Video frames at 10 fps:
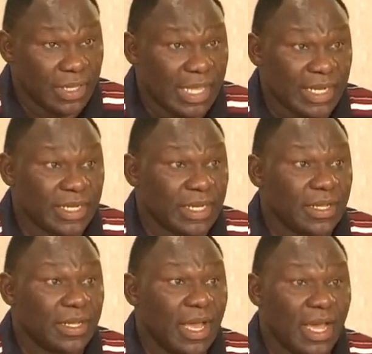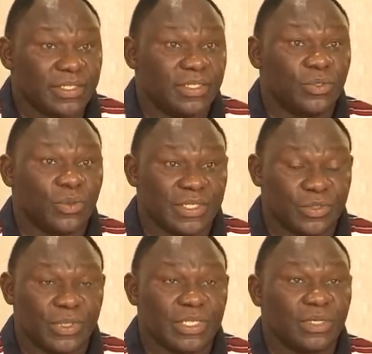getting us into a
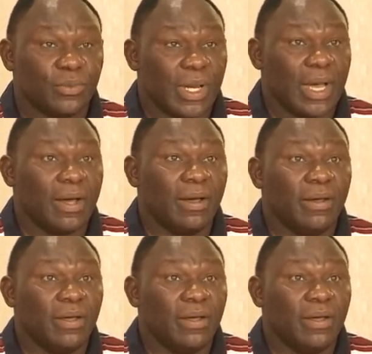situation where